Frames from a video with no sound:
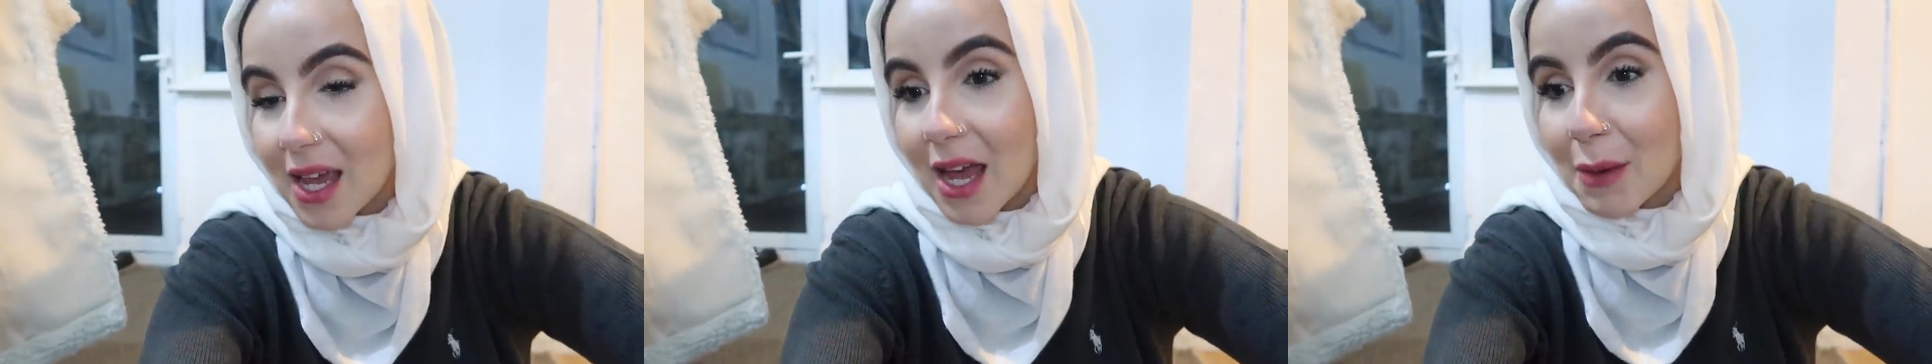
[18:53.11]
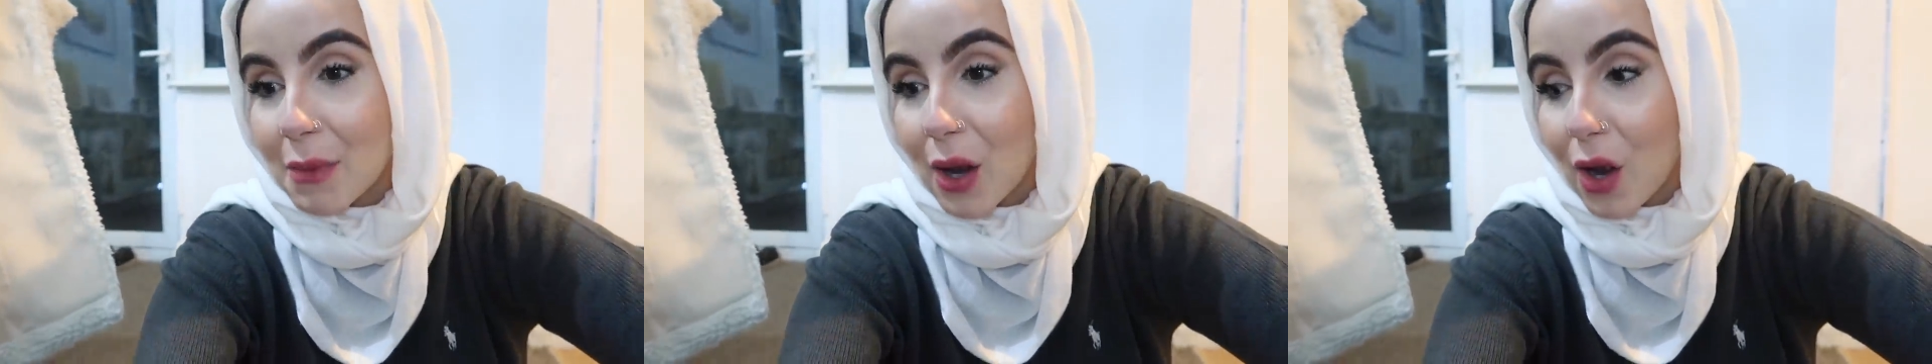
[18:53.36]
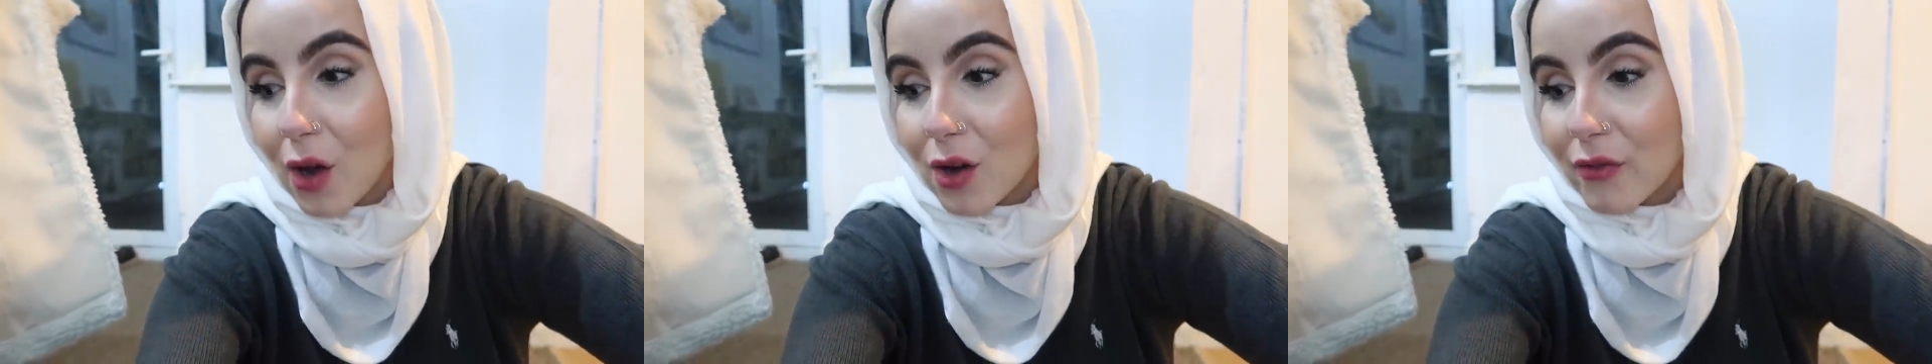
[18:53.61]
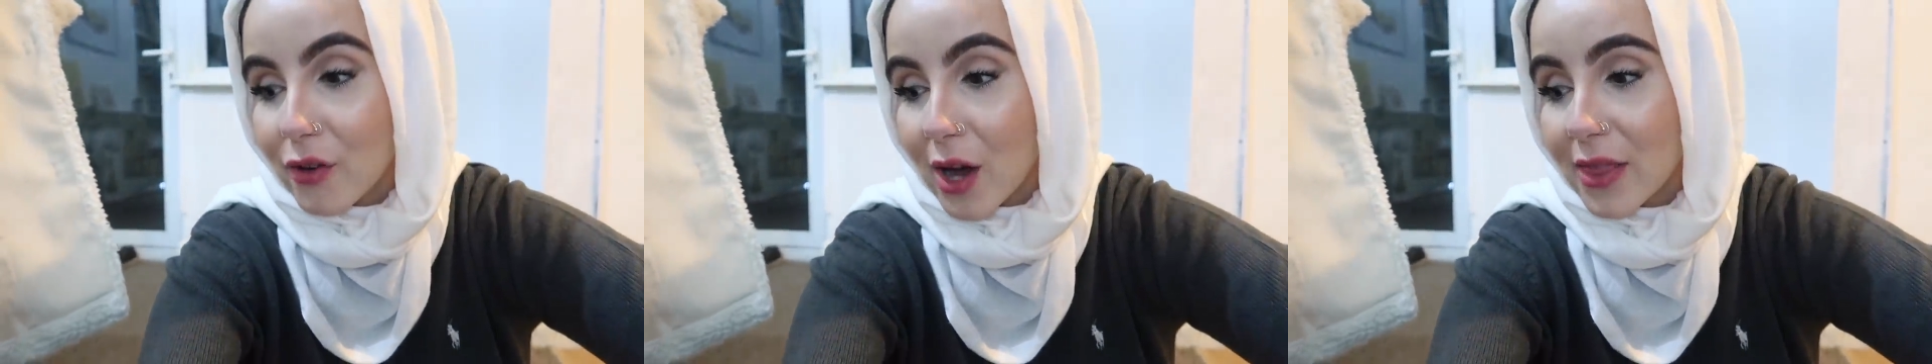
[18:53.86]
um,
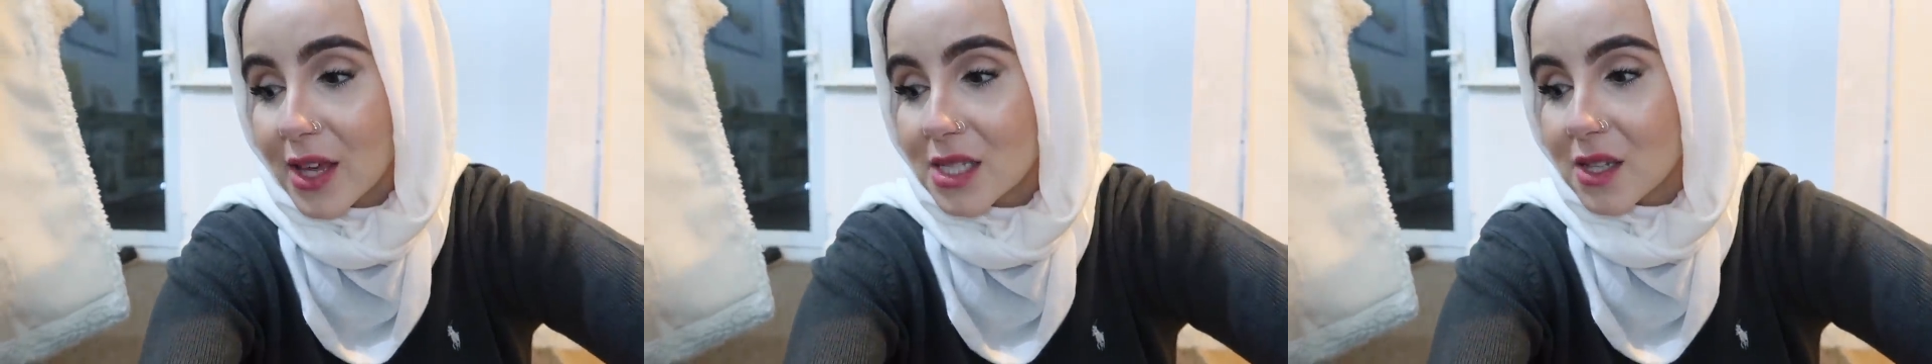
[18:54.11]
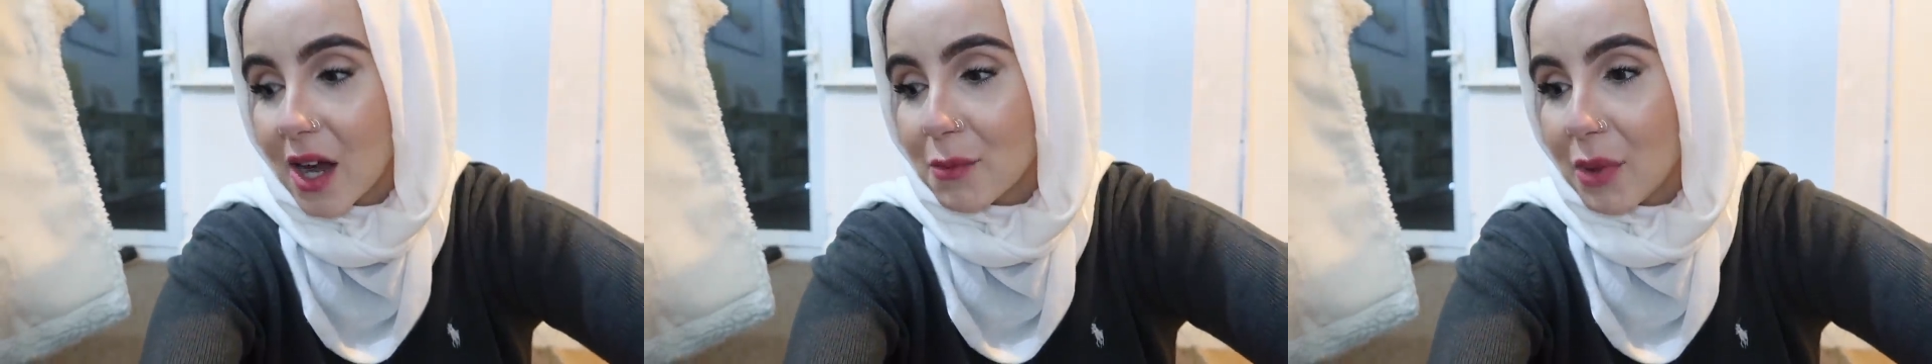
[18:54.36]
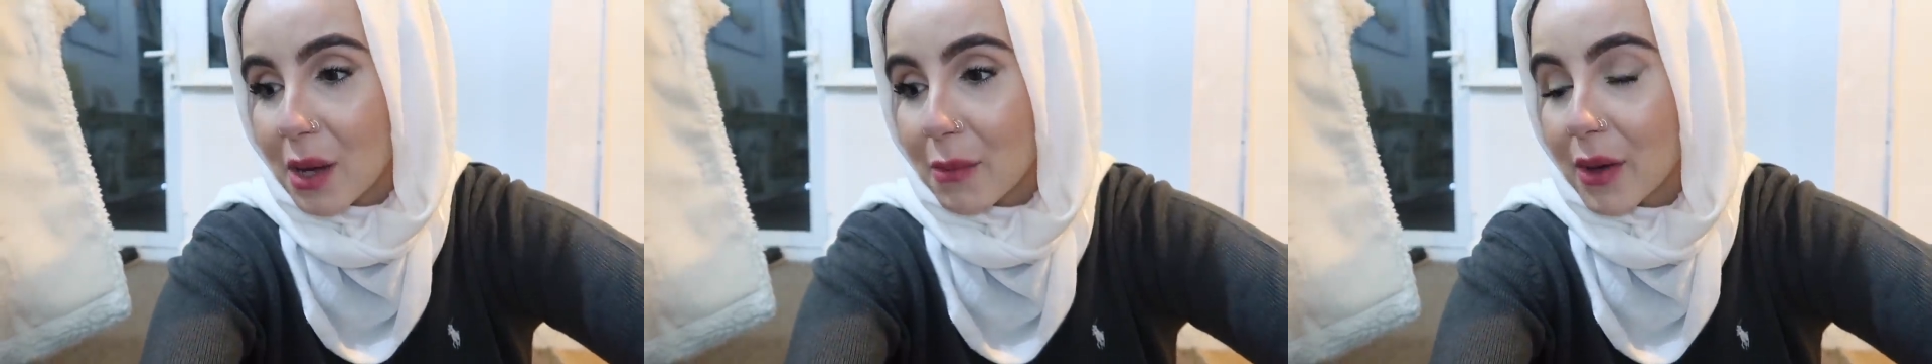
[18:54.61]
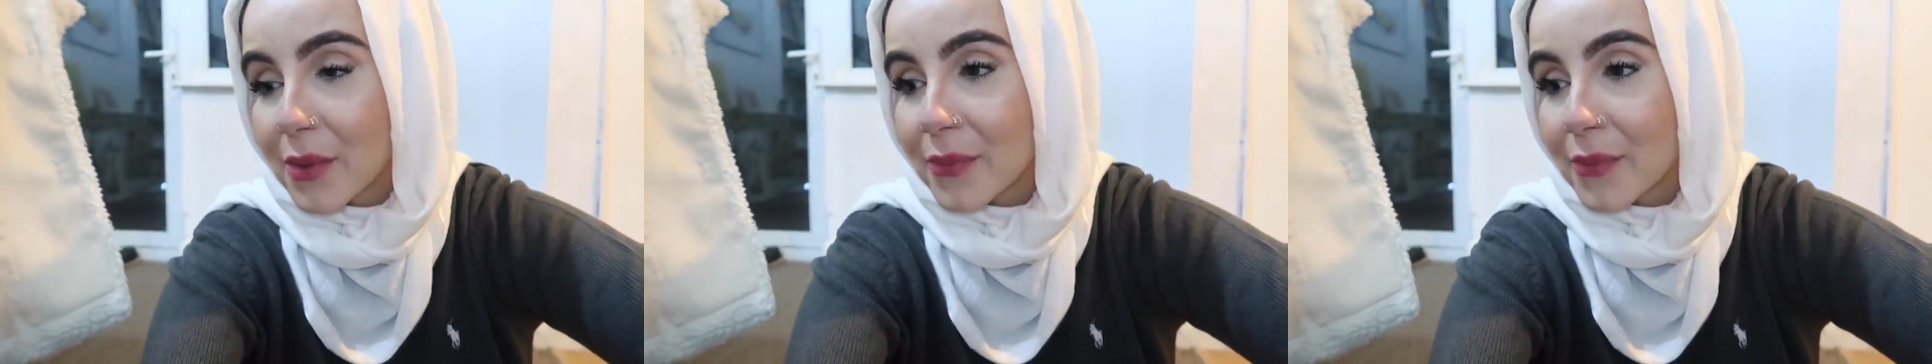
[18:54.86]
long vlog. I think he's tired, babe.